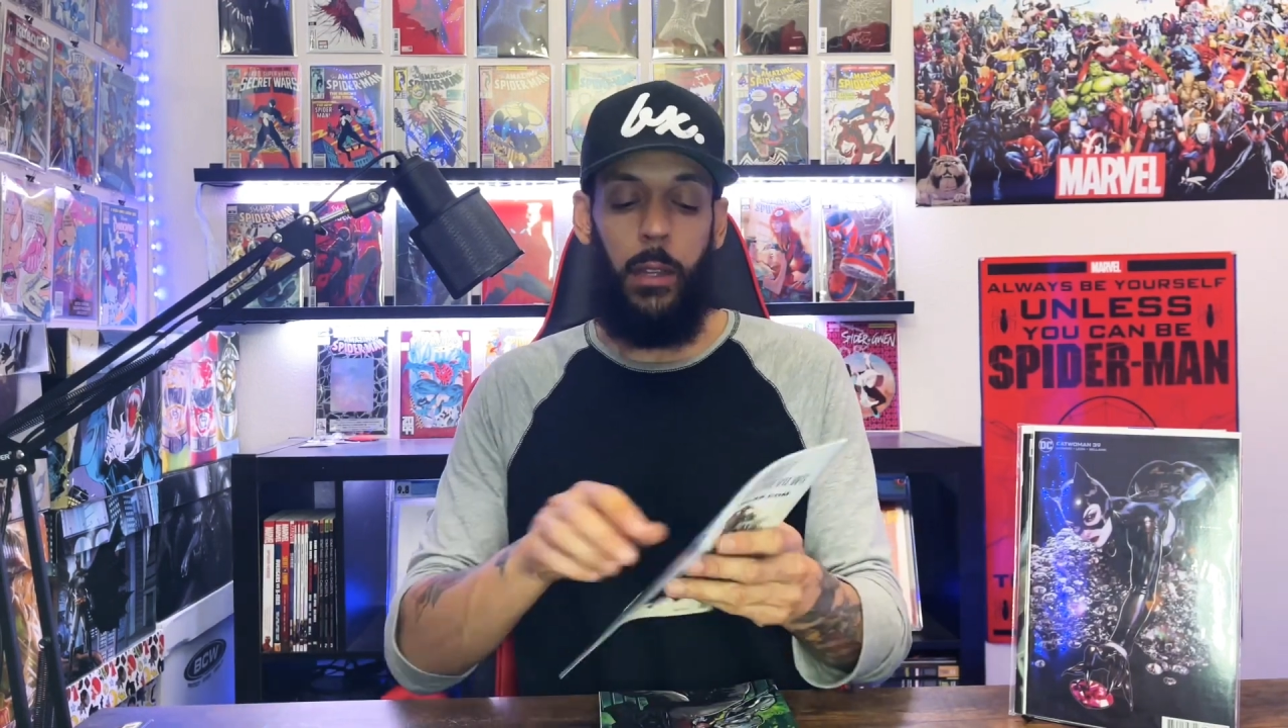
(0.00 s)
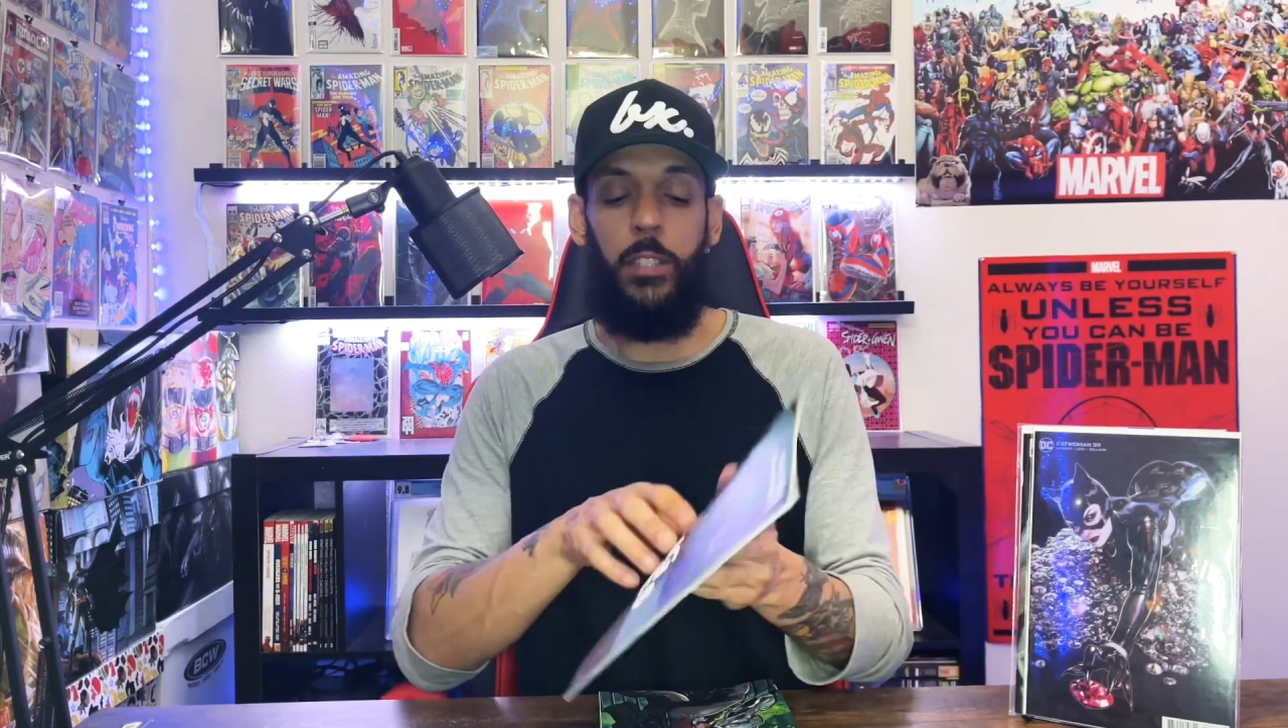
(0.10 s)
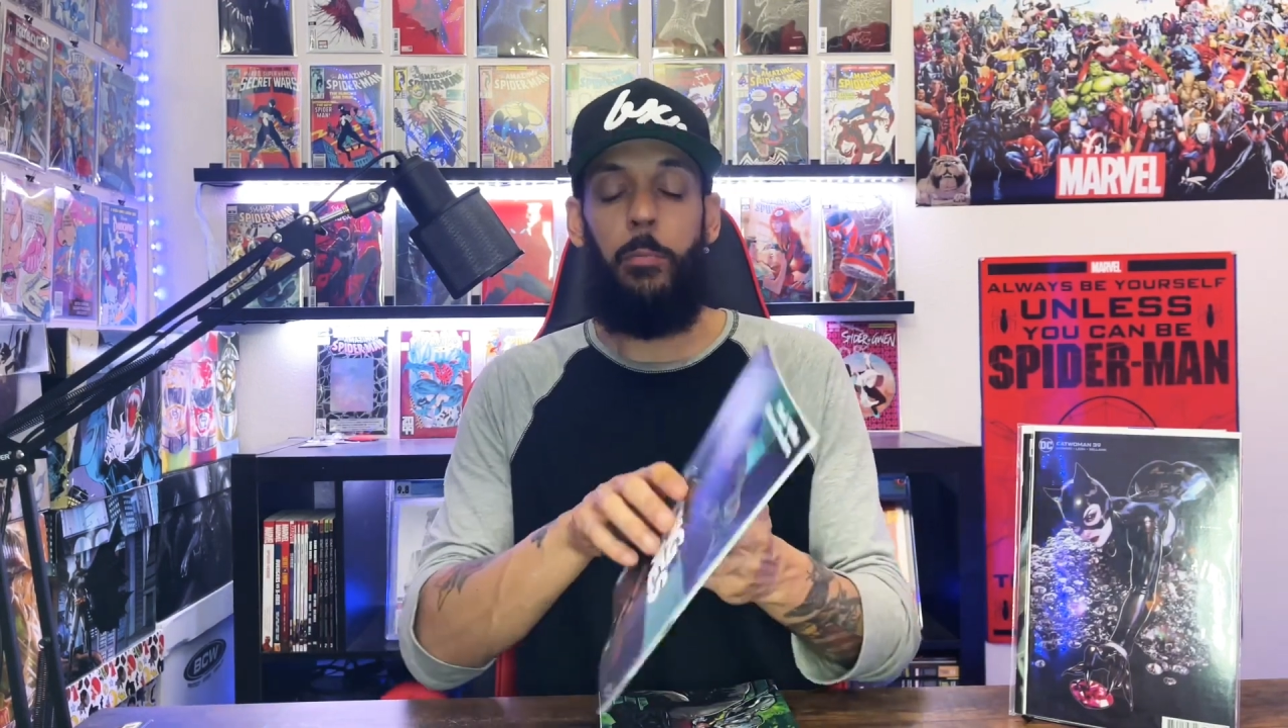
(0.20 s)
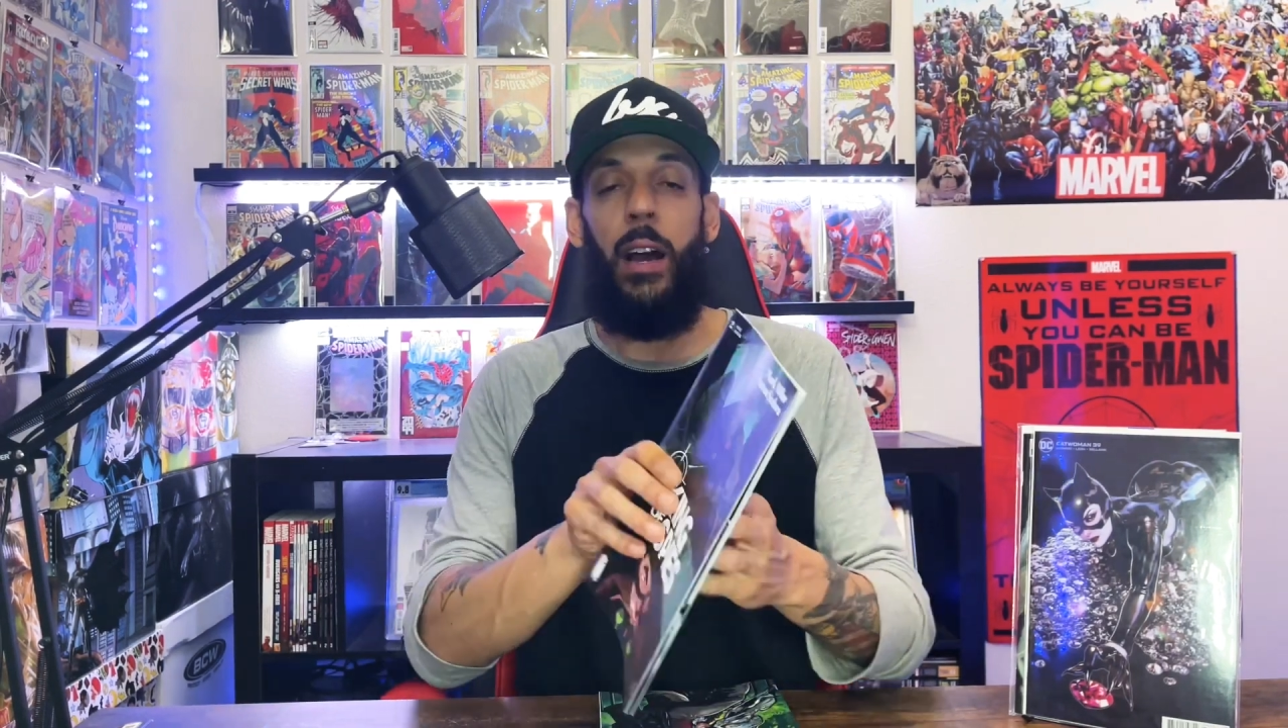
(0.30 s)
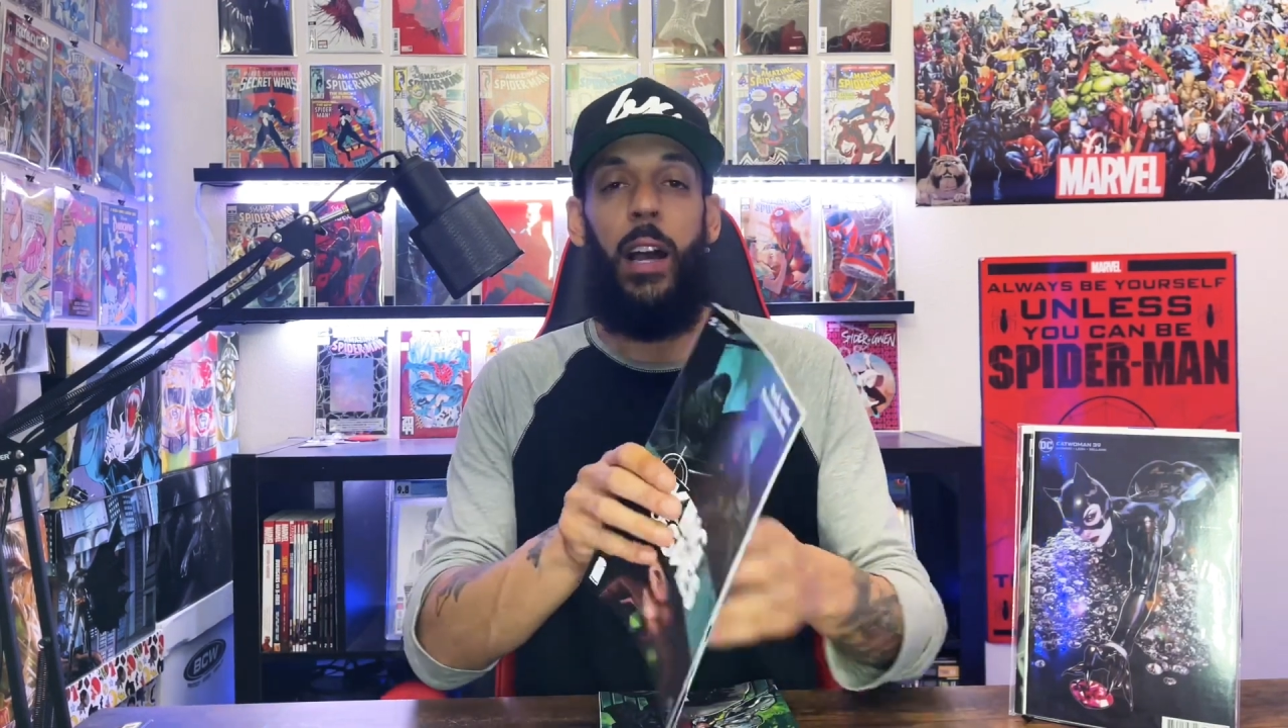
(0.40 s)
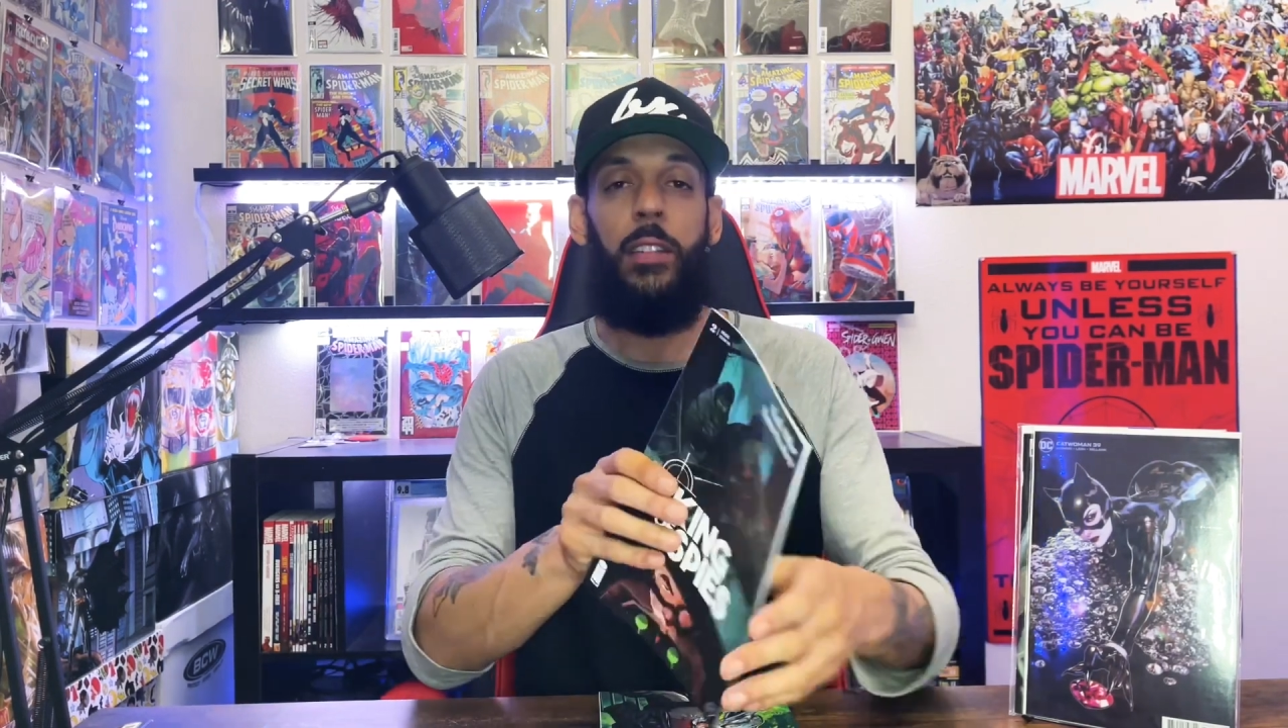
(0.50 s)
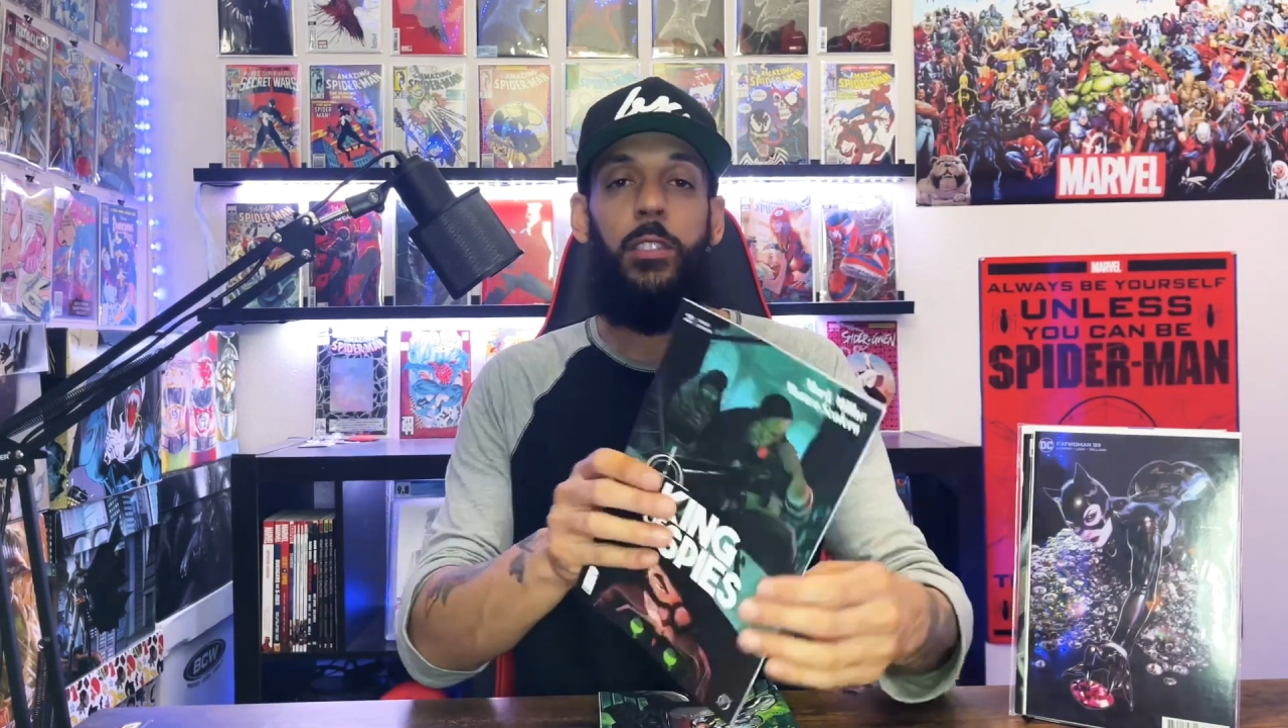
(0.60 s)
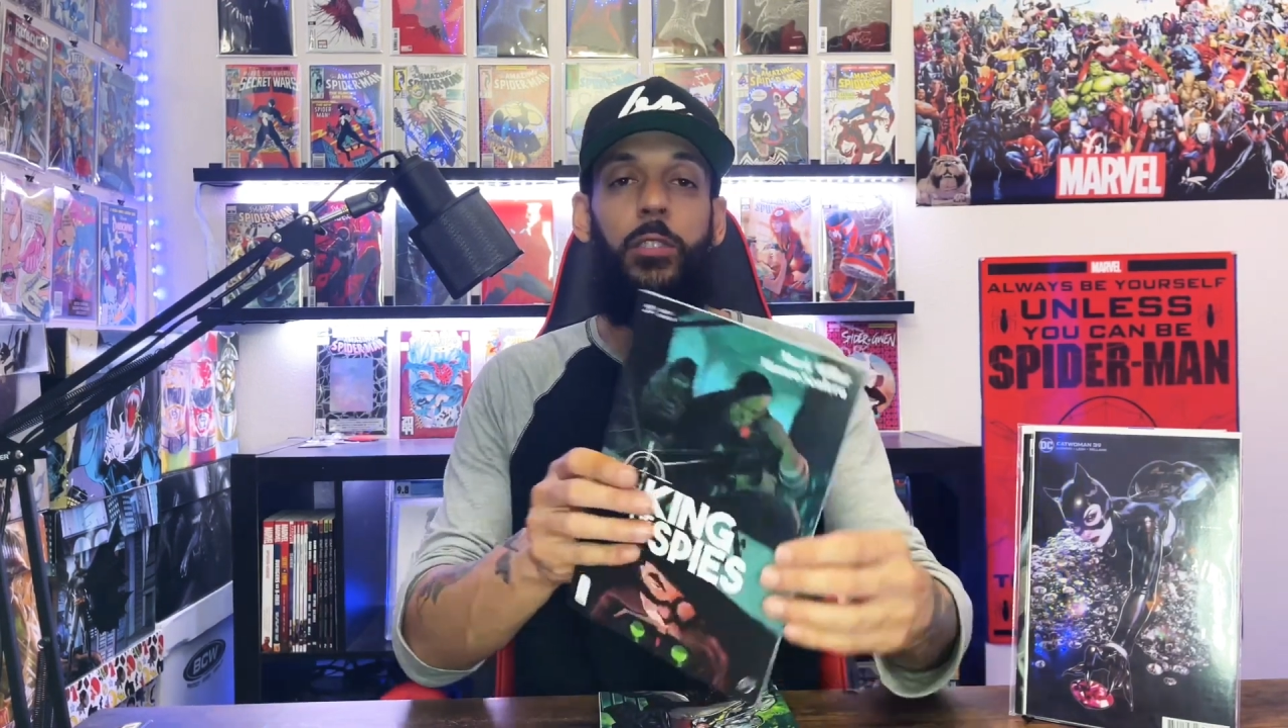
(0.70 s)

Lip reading: of Spies